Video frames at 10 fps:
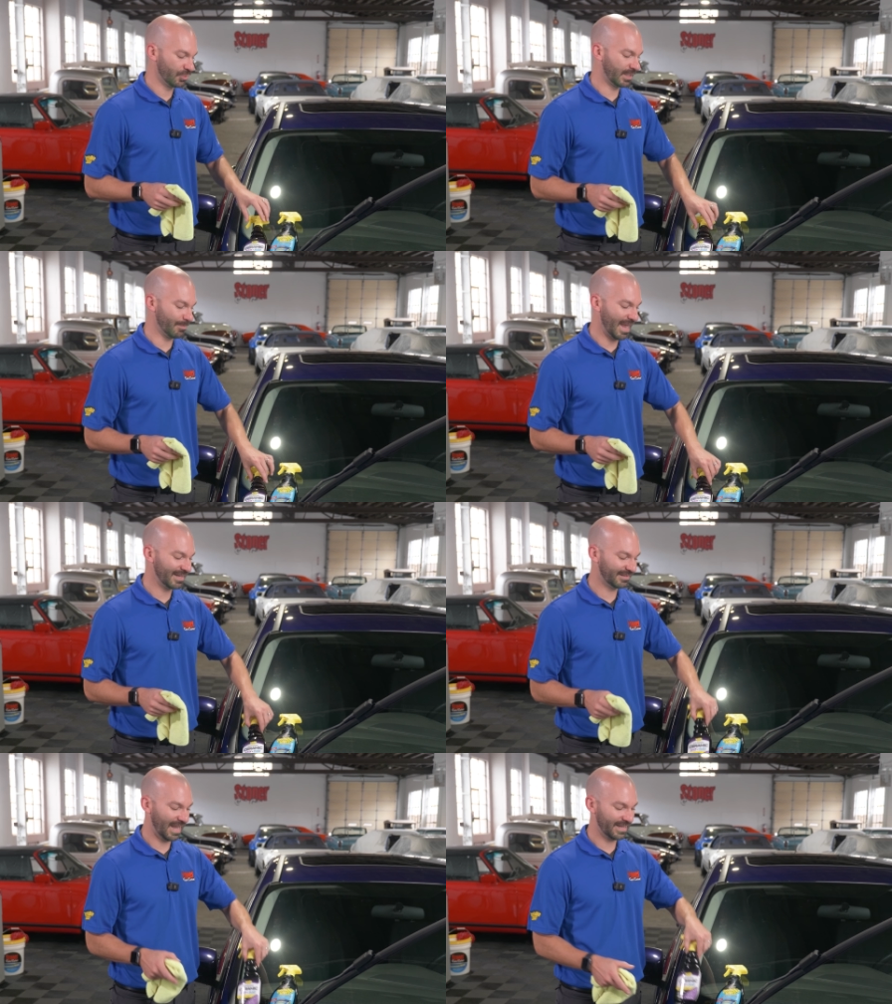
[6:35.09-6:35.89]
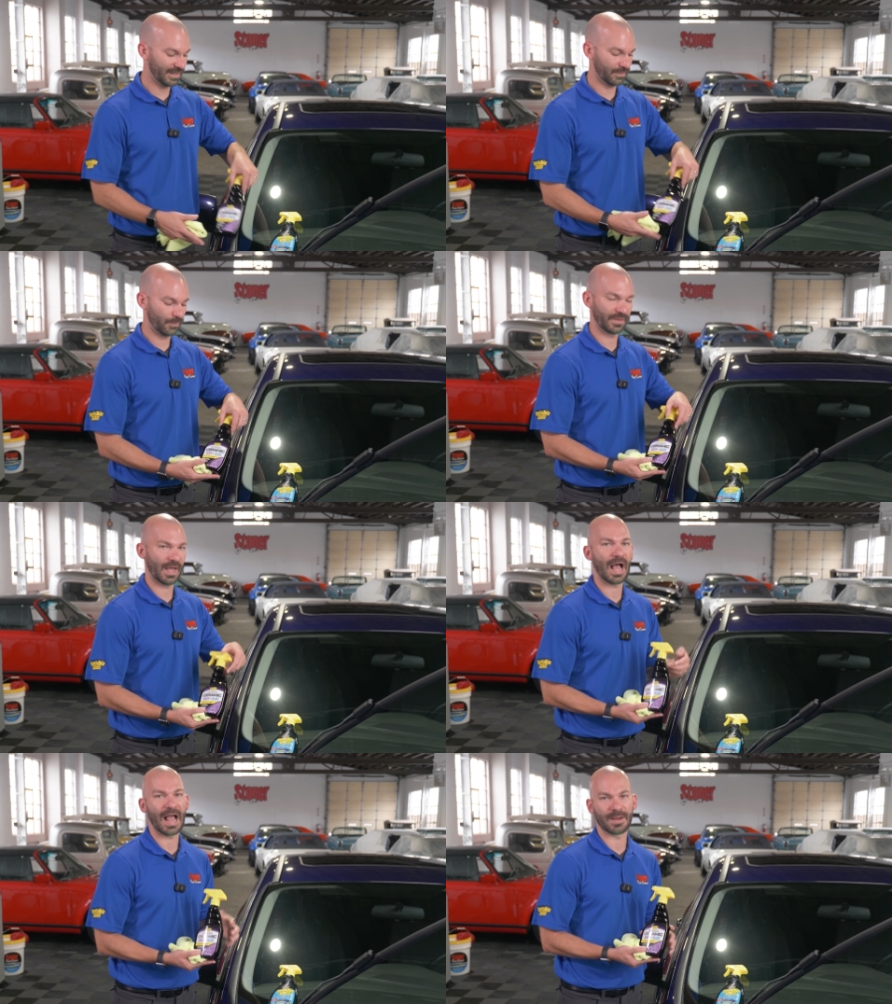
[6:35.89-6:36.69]
You can maintain it with
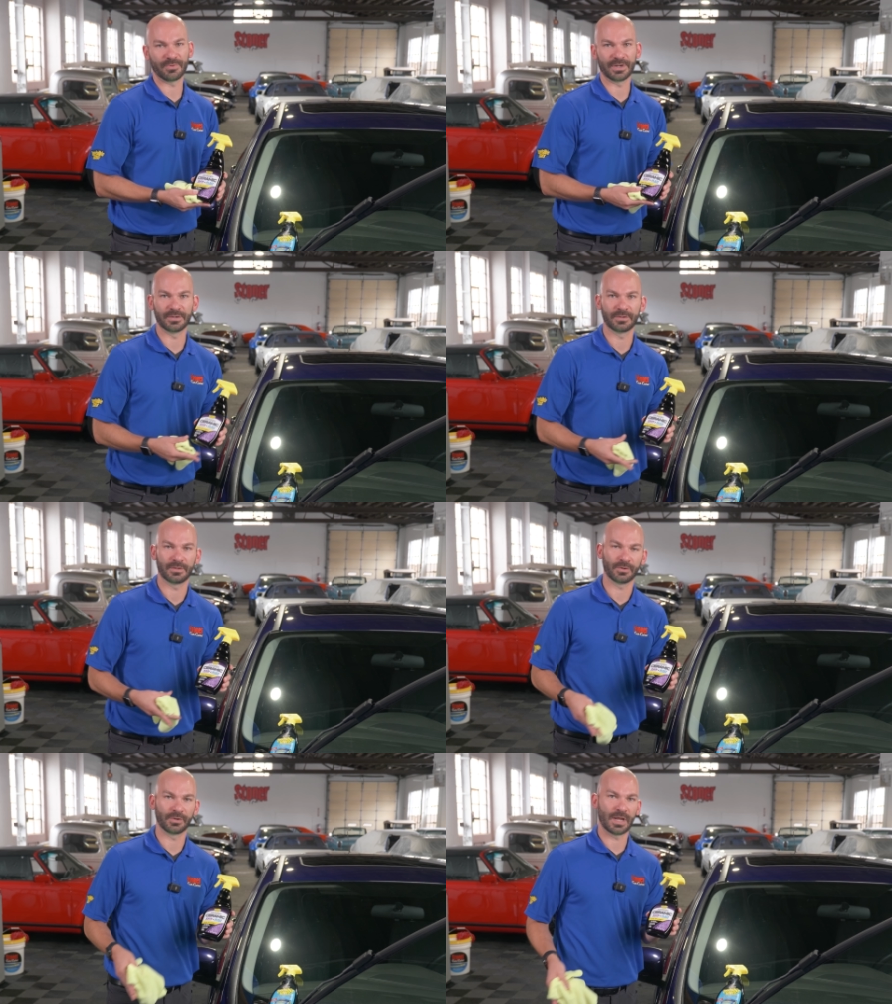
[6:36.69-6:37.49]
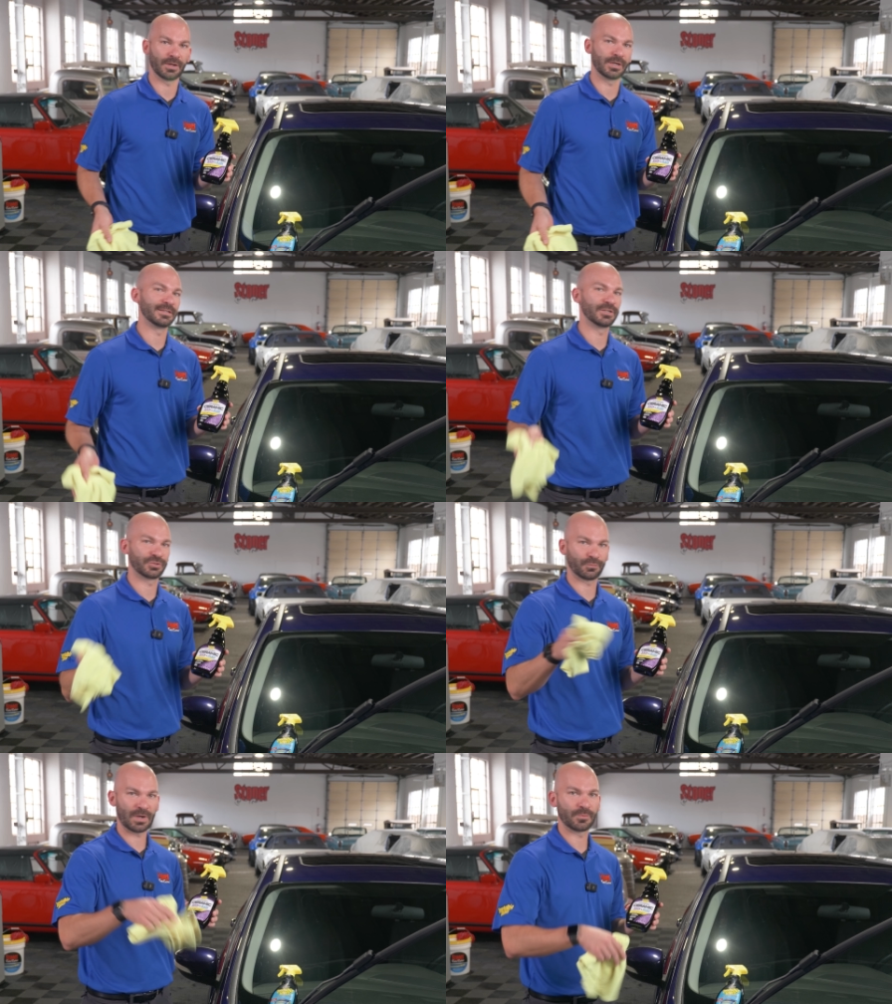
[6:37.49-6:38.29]
a hybrid or an
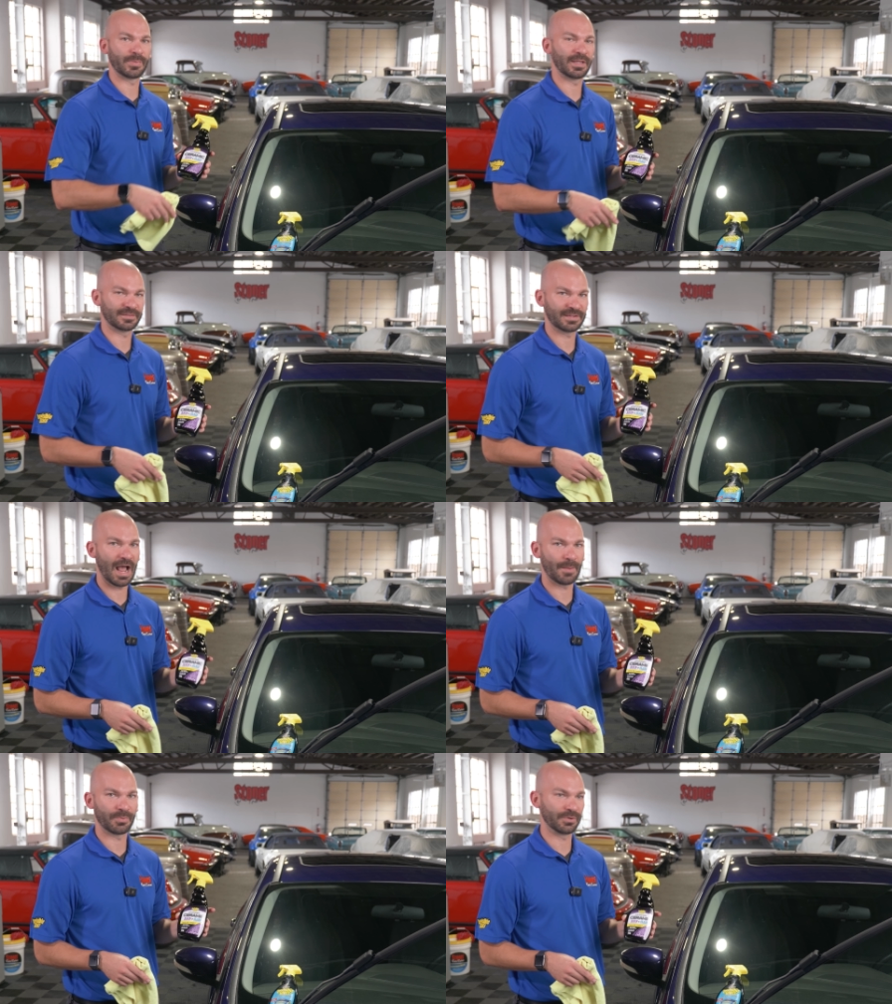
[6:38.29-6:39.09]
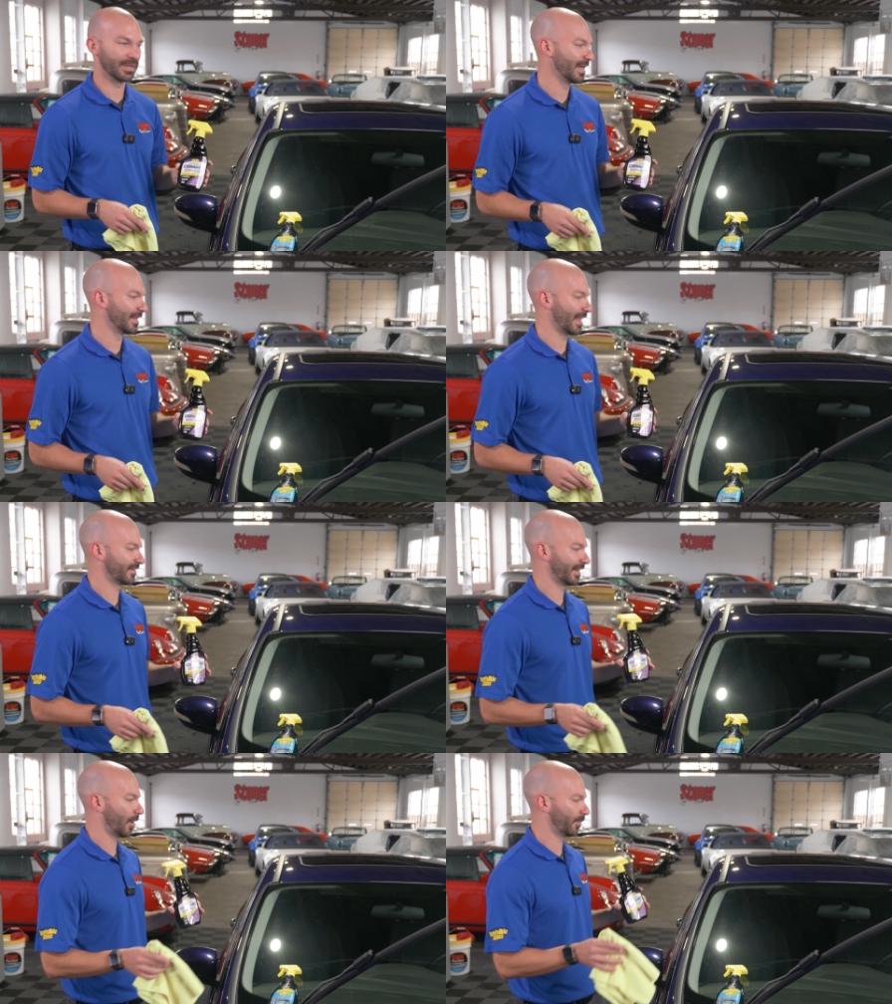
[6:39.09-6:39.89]
additional rain repellent topper.
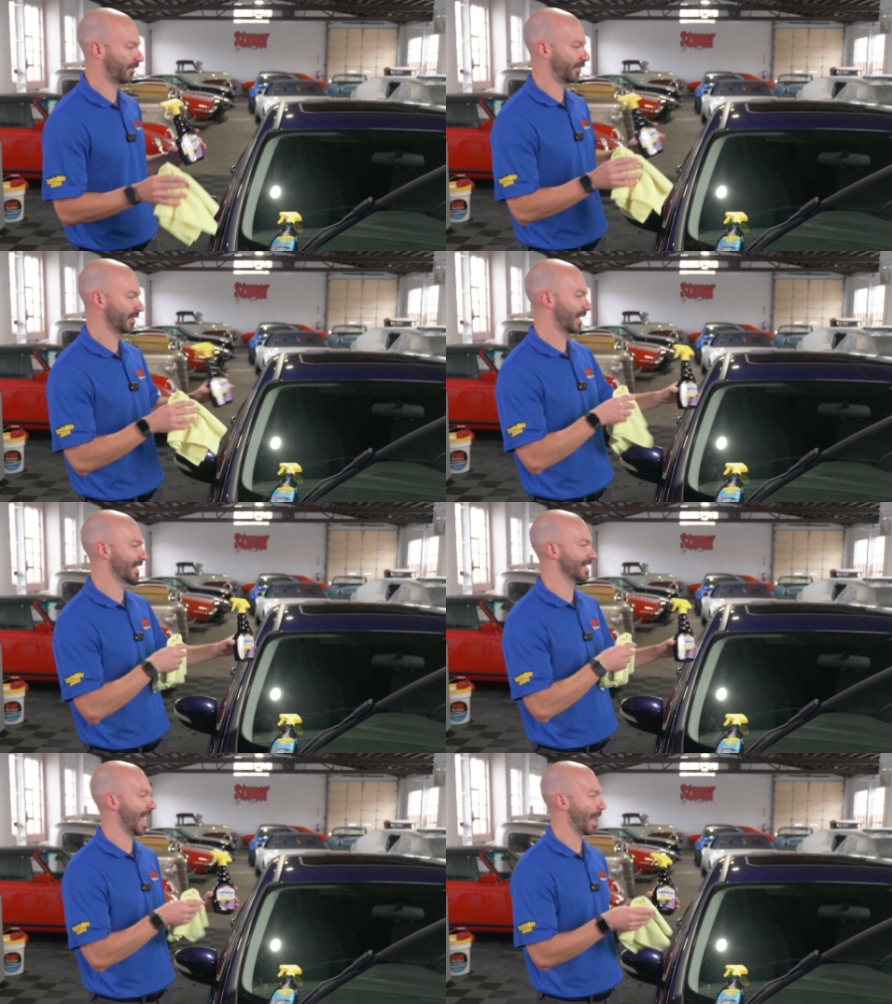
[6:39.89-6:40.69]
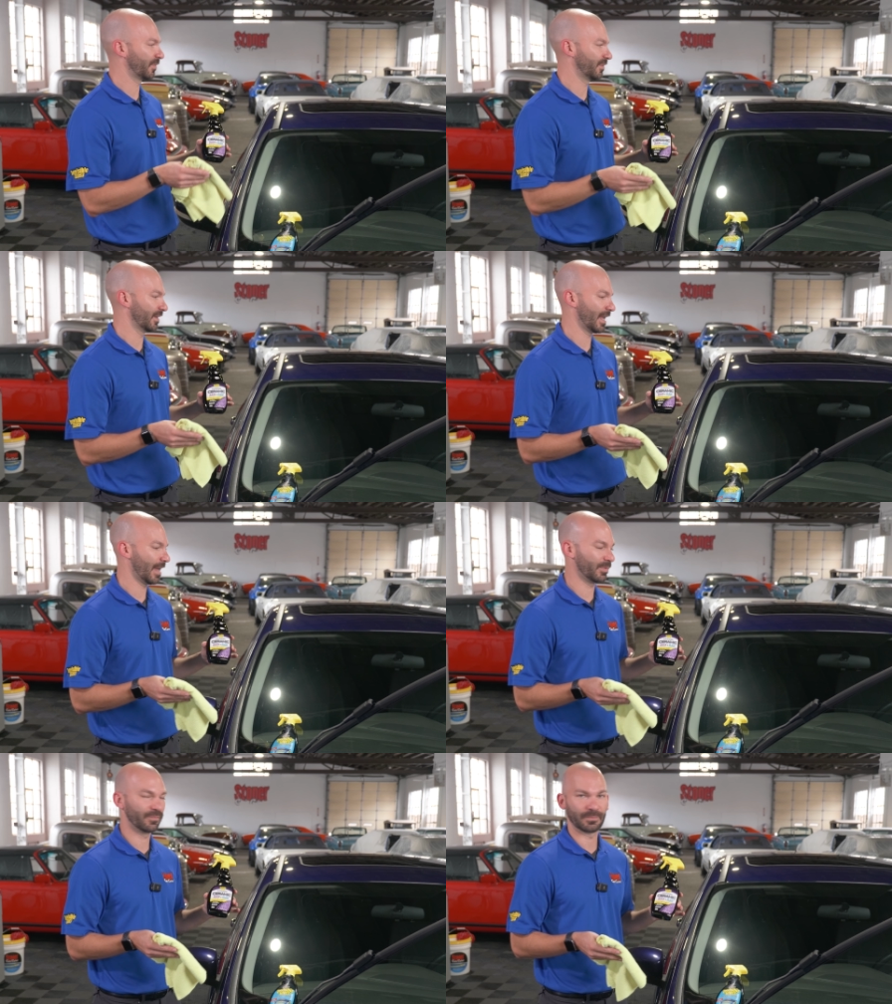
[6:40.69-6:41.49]
That's gonna help fill in any gaps that
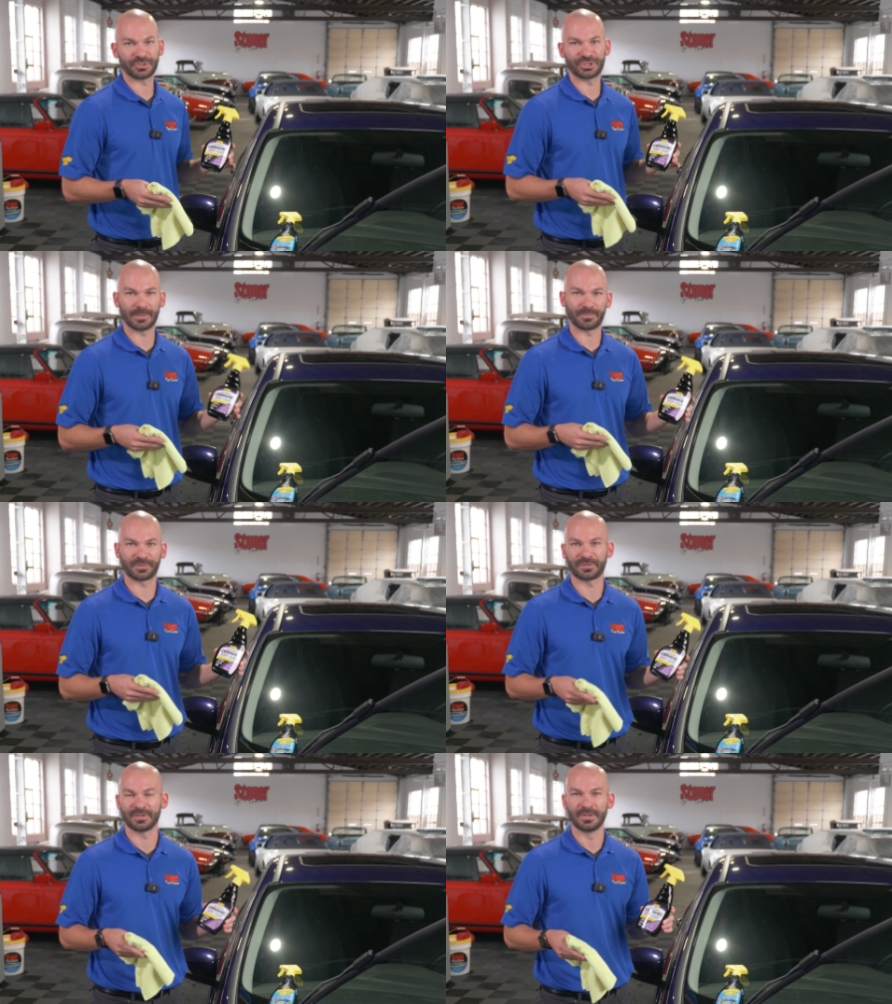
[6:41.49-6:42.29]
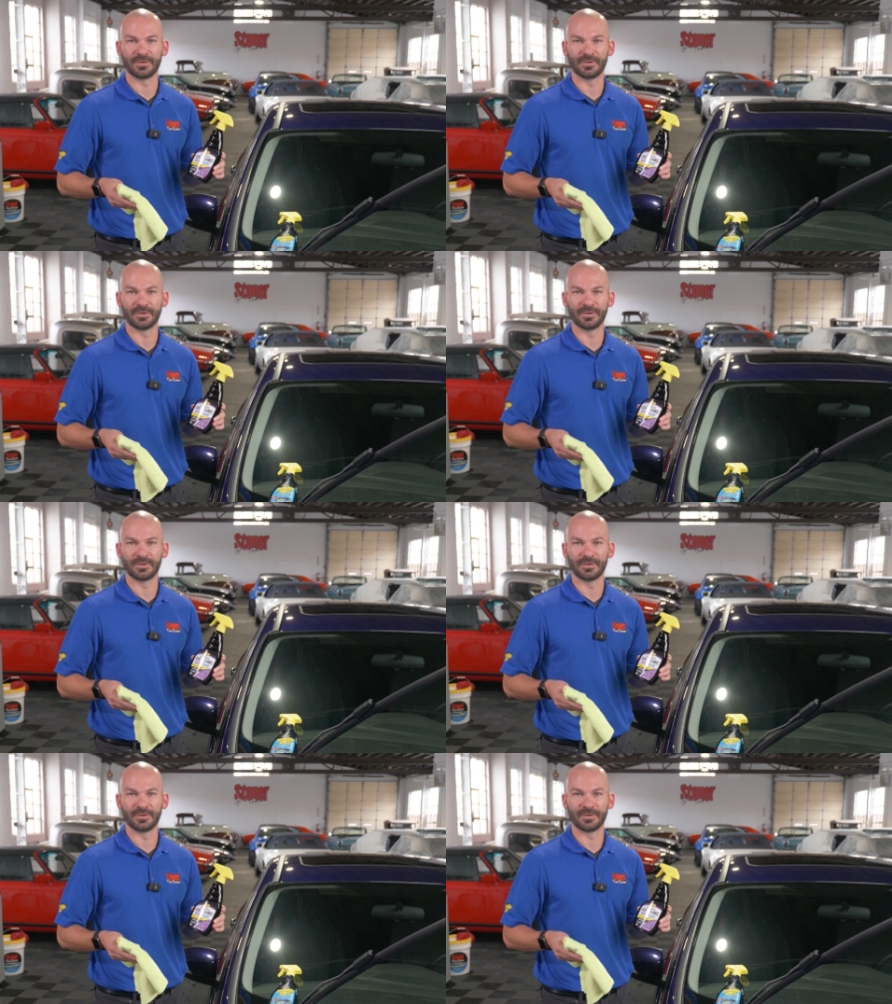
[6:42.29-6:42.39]
happen from chips,